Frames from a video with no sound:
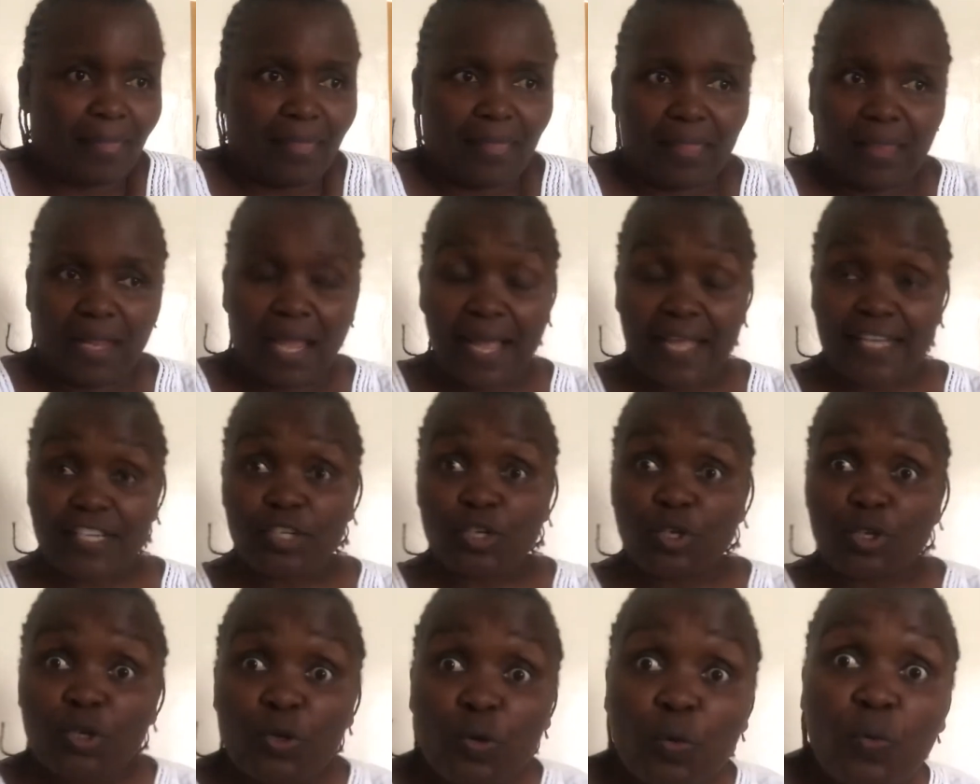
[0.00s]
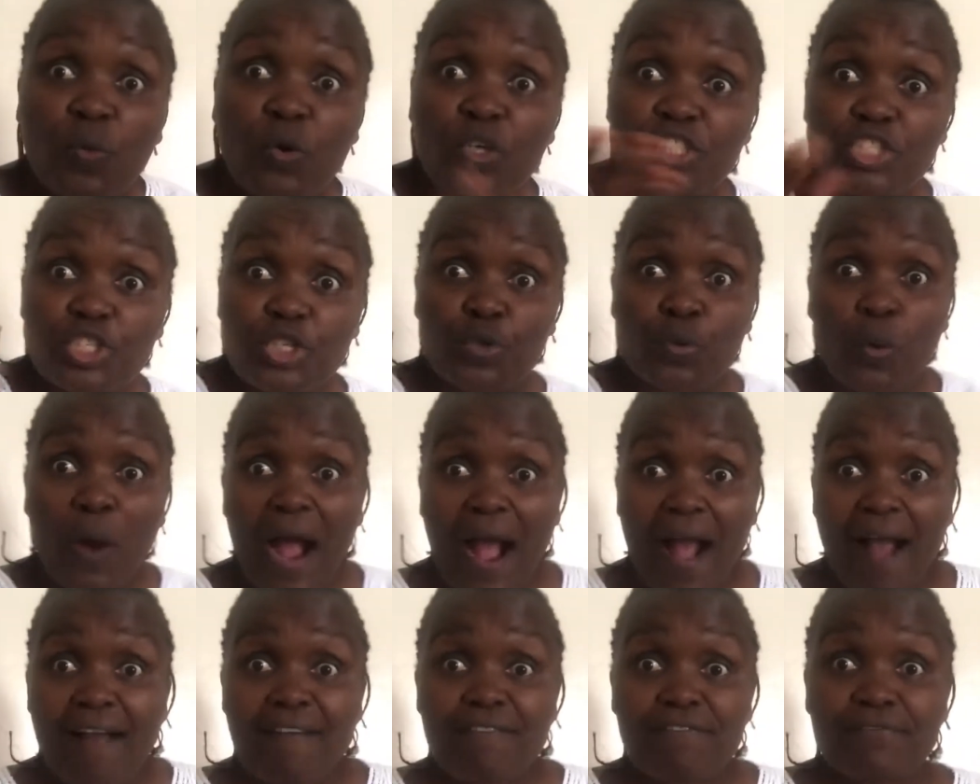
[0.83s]
I don't know what you
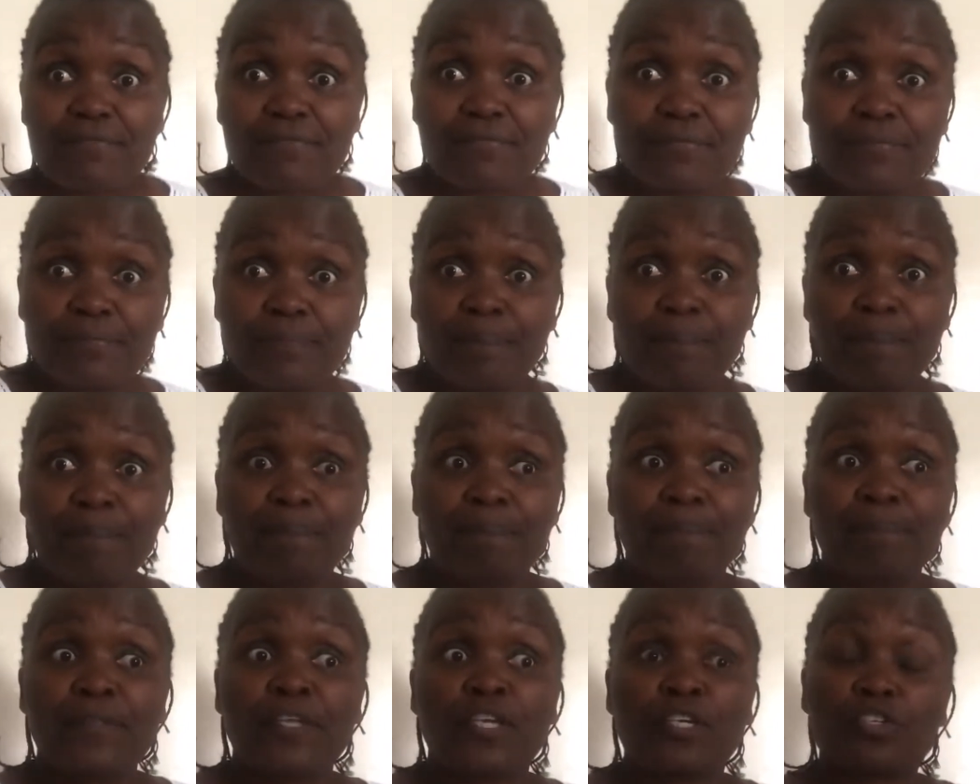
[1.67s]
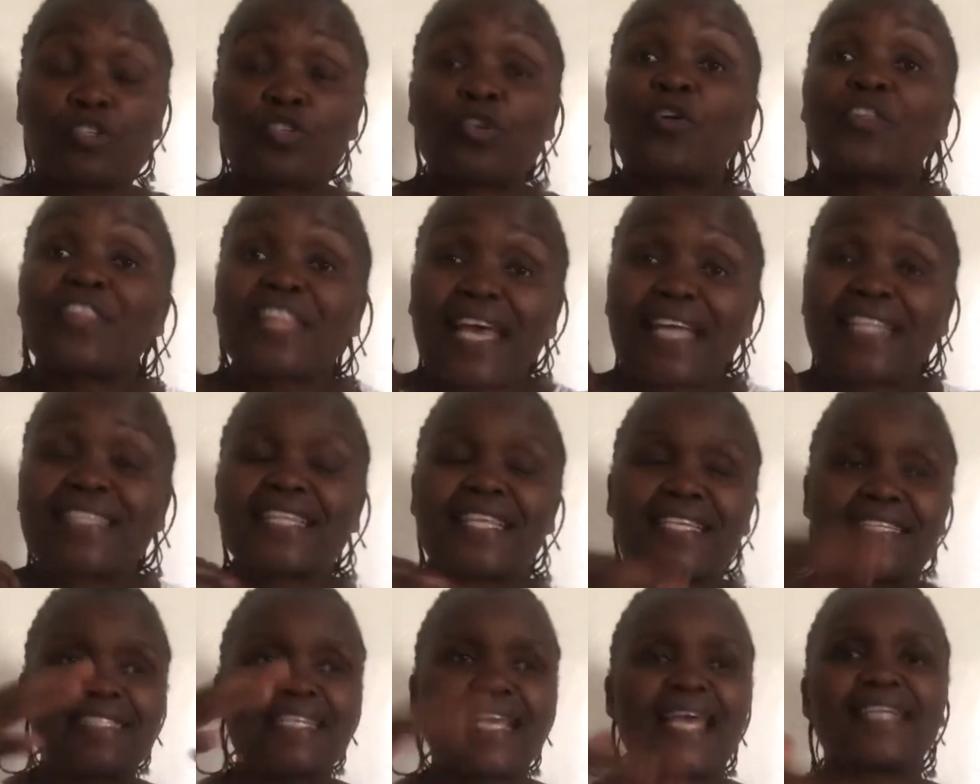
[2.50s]
have, so that
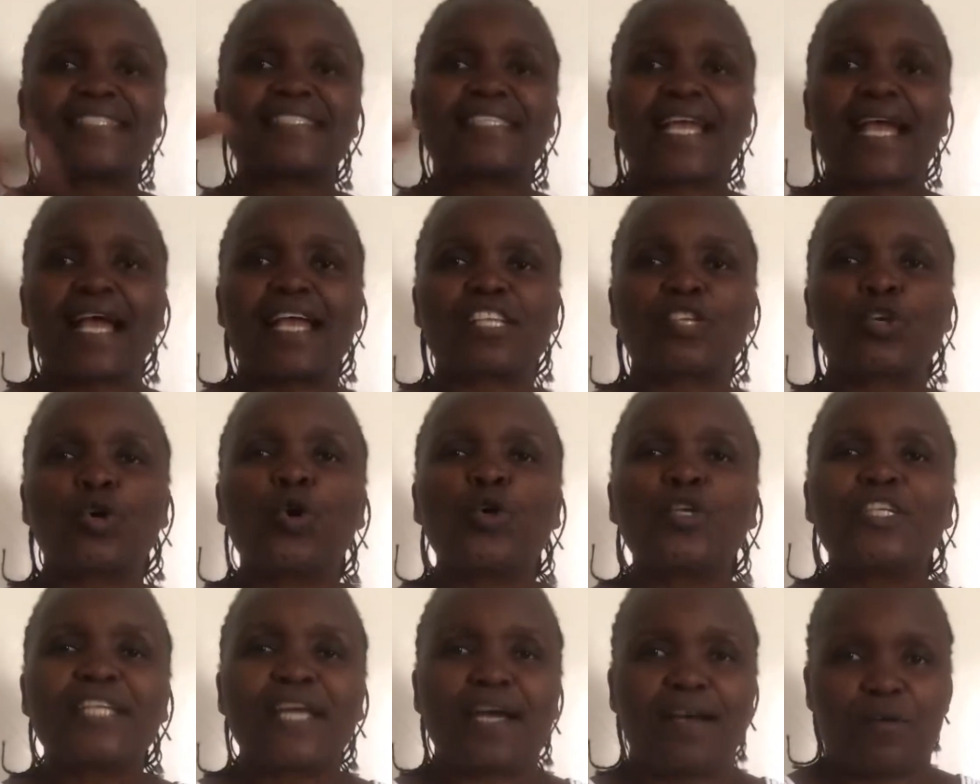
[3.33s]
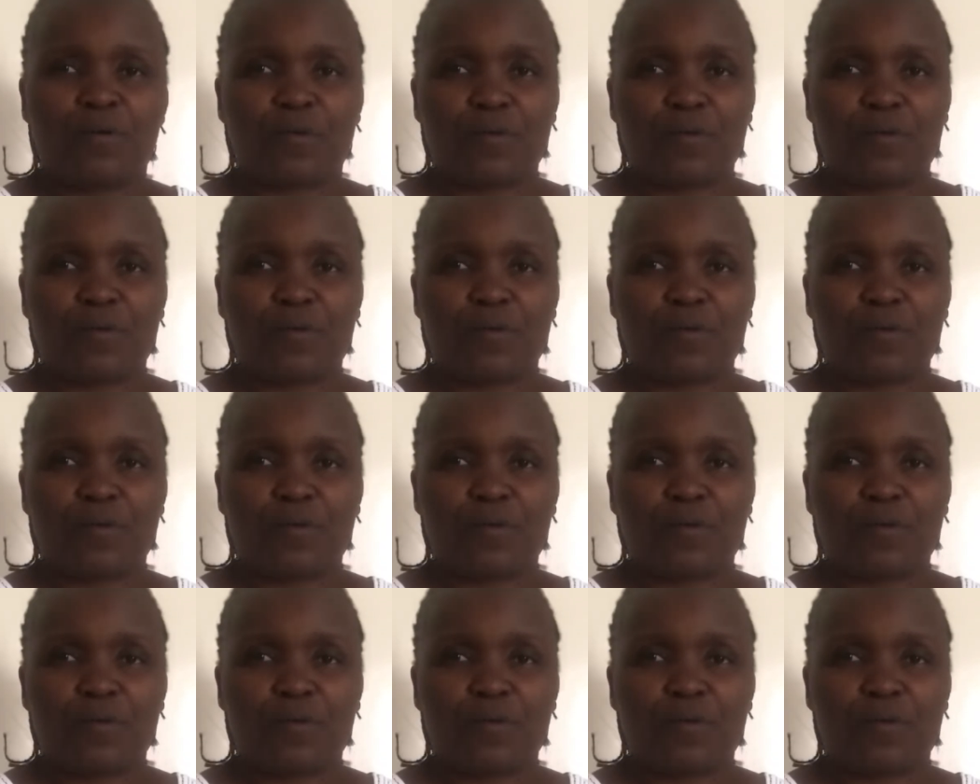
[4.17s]
the debt can go down.